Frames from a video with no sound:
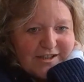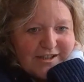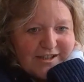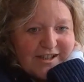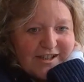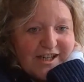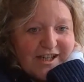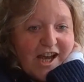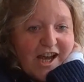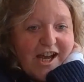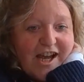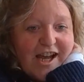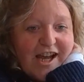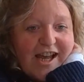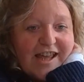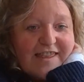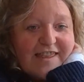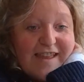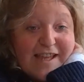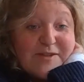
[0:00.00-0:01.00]
And
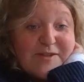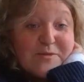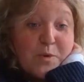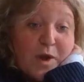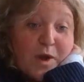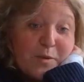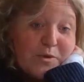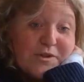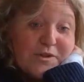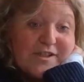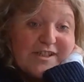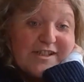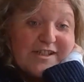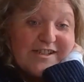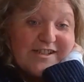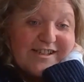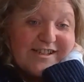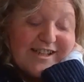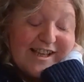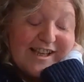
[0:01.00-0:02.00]
that's what I wanted
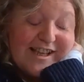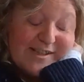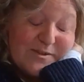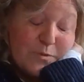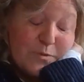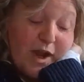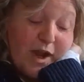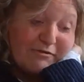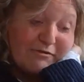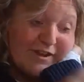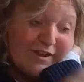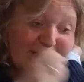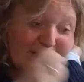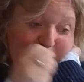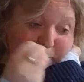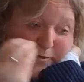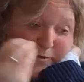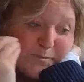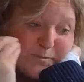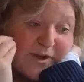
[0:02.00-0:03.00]
to, that's what I really
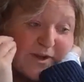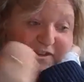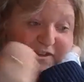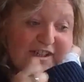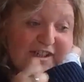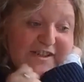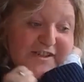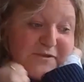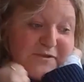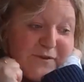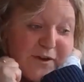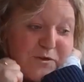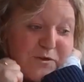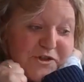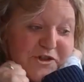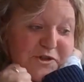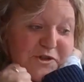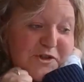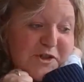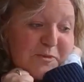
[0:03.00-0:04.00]
was busting to phone
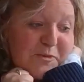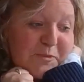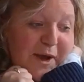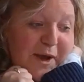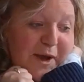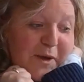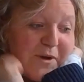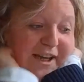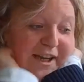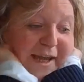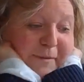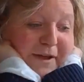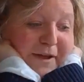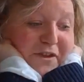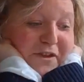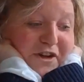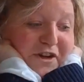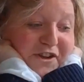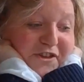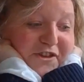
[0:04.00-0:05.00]
Judy about when I came out of
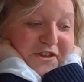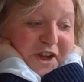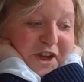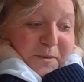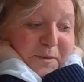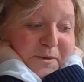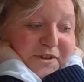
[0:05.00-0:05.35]
the nursing home.